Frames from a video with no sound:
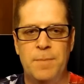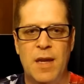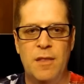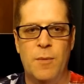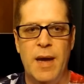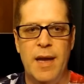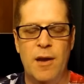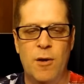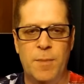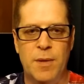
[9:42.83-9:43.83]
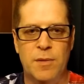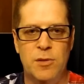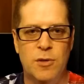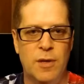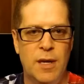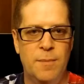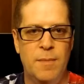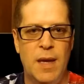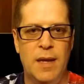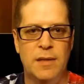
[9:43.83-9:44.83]
Either way, I hope you enjoy
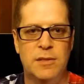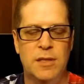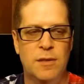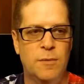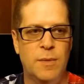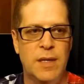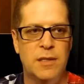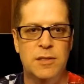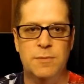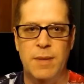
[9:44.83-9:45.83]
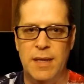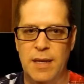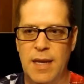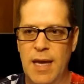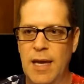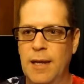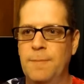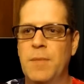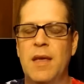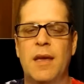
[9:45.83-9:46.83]
them, and until we speak
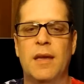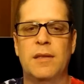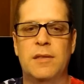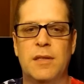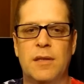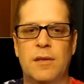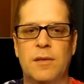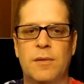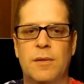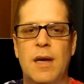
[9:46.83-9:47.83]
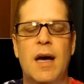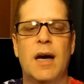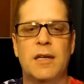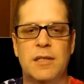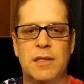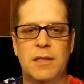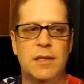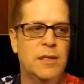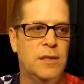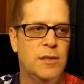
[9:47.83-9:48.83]
again, until
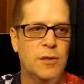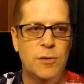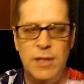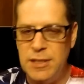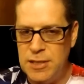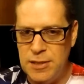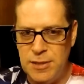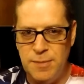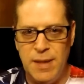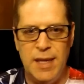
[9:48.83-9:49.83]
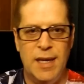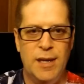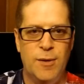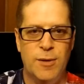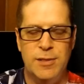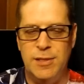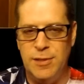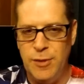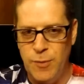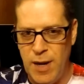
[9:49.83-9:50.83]
you listen to me, or until
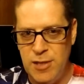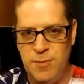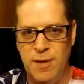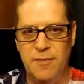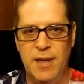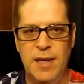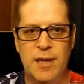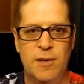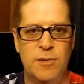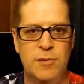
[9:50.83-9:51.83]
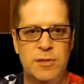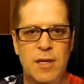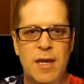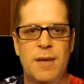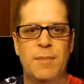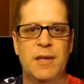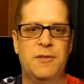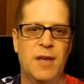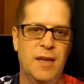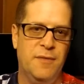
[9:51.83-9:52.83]
you watch my videos, be
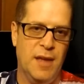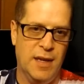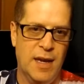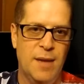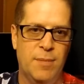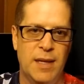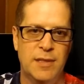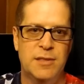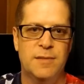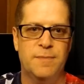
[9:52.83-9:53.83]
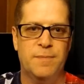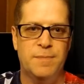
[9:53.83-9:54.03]
safe and God bless.